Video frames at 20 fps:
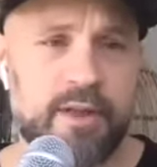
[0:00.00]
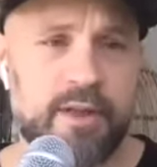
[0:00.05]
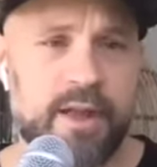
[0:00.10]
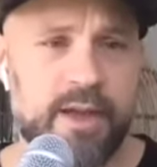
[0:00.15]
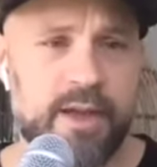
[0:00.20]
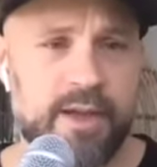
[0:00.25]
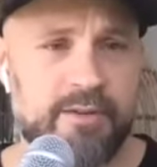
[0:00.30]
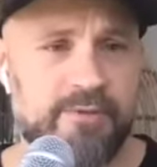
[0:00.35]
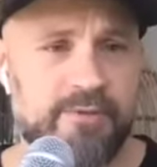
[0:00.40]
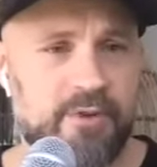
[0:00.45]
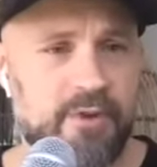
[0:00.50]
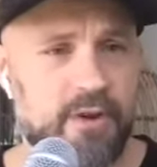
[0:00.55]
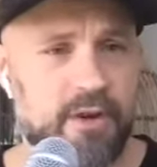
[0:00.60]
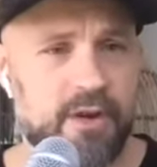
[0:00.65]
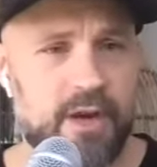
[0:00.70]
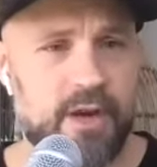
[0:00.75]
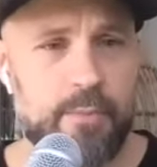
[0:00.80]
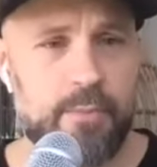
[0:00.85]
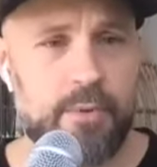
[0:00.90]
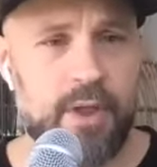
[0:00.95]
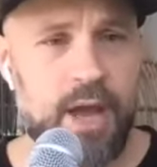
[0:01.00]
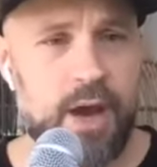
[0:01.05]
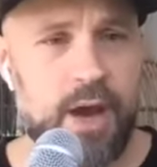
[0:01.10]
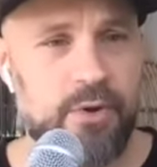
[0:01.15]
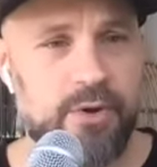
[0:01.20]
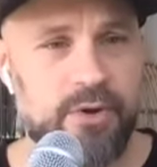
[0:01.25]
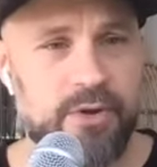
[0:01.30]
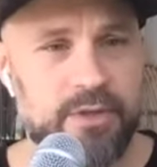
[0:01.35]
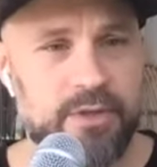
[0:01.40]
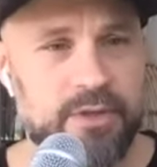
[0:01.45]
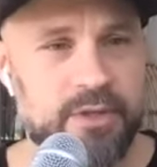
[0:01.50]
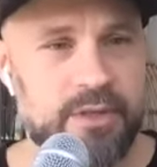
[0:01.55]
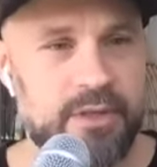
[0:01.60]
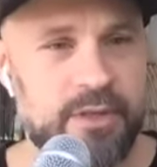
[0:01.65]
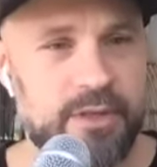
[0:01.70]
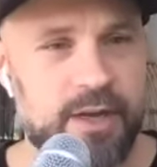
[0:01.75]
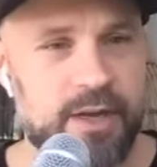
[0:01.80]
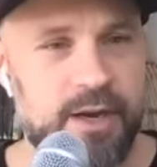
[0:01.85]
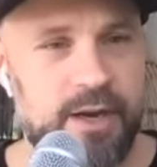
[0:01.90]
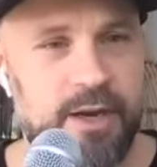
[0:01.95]
like for a couple
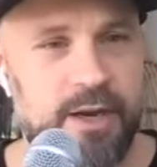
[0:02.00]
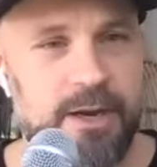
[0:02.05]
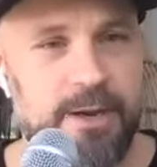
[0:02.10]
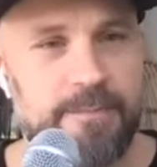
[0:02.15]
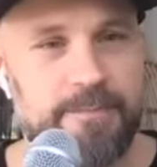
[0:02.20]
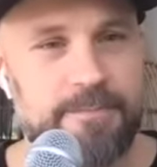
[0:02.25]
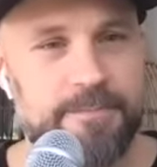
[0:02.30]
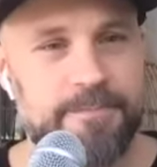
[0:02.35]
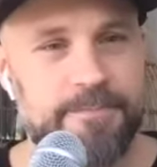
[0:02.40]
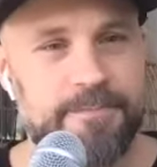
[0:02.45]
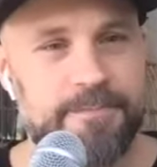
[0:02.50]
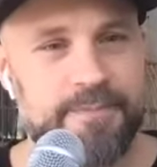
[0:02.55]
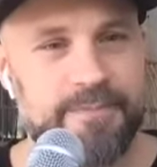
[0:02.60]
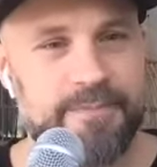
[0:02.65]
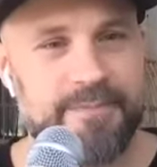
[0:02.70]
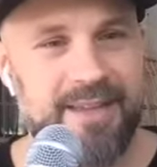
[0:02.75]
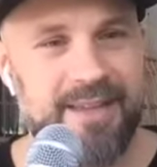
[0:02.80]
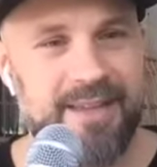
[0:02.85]
hours um